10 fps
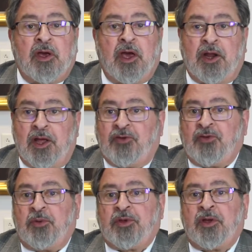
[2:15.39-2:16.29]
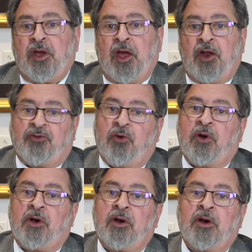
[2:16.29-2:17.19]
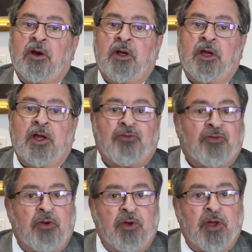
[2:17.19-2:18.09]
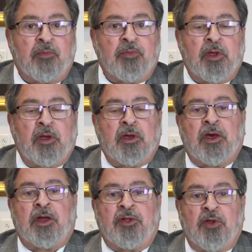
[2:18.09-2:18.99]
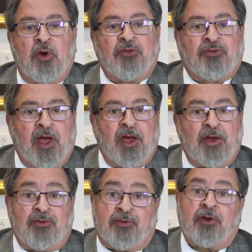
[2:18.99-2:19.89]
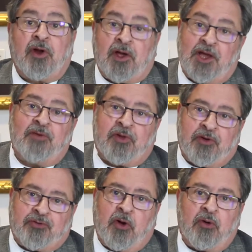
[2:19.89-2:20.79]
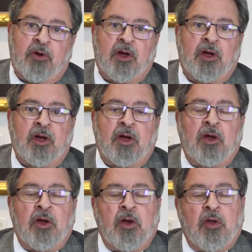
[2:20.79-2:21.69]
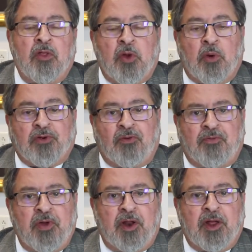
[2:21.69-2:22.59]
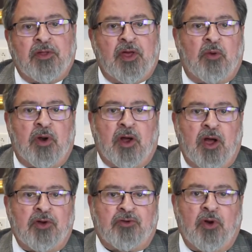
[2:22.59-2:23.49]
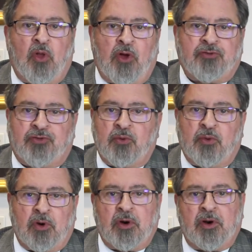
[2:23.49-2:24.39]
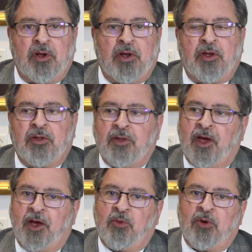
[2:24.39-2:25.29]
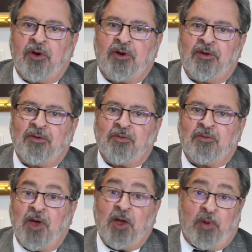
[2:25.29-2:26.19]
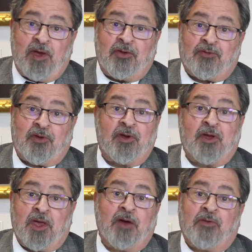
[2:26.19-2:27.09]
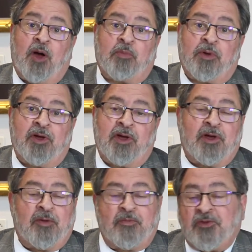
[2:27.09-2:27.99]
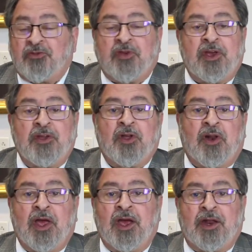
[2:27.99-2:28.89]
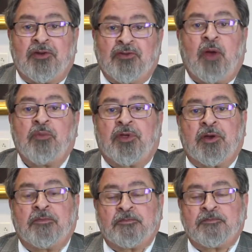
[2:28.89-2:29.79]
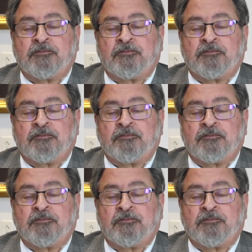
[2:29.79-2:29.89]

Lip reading: and Egypt and Jordan and Syria. And in those days, naively so, there was a feeling that when a country lost a war, they would make peace, give up, cede the land, something.